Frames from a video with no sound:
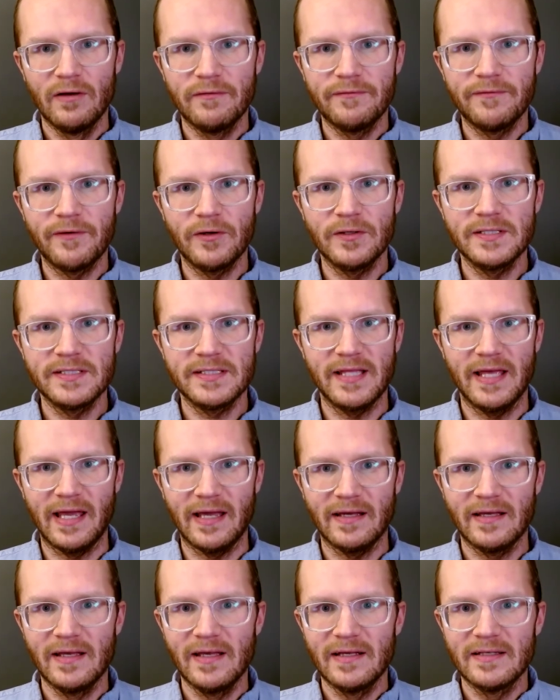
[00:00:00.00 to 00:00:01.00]
First
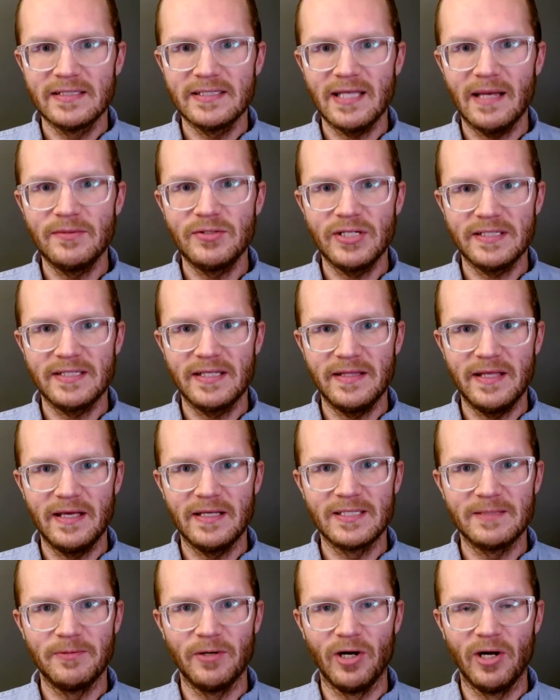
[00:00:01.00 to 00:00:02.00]
thing, subjects in the
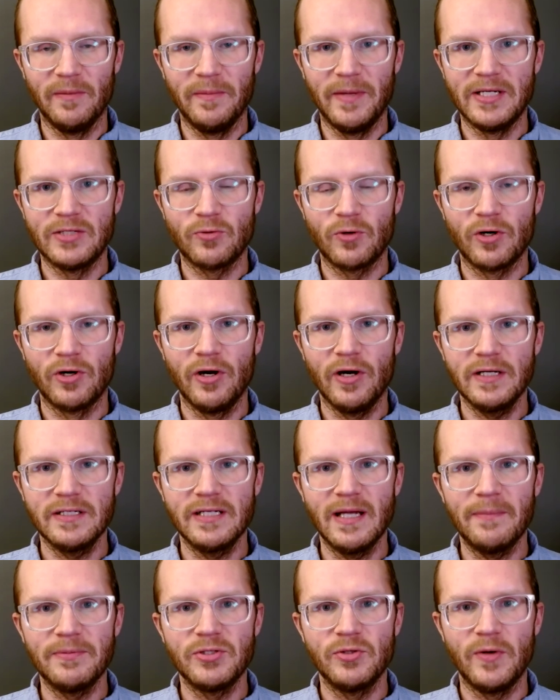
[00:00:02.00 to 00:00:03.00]
experiment were hooked
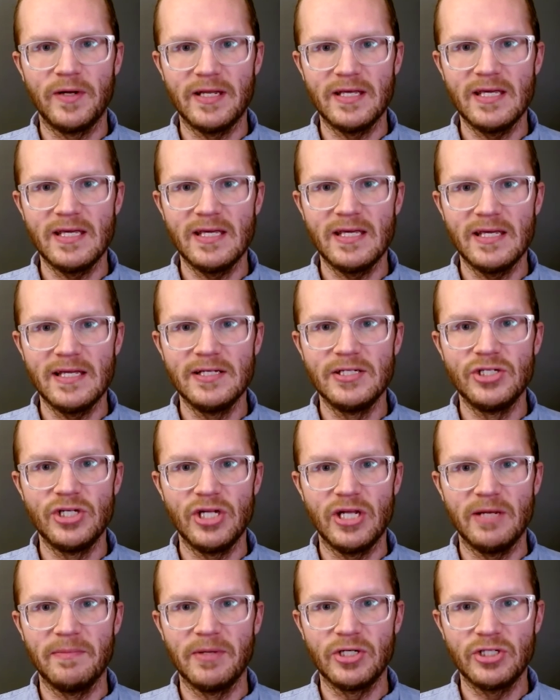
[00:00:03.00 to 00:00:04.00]
up to an
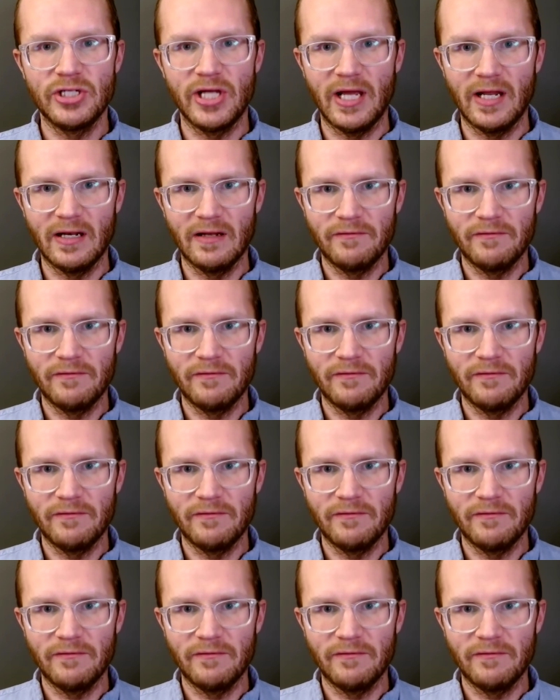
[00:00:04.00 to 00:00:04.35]
EEG machine.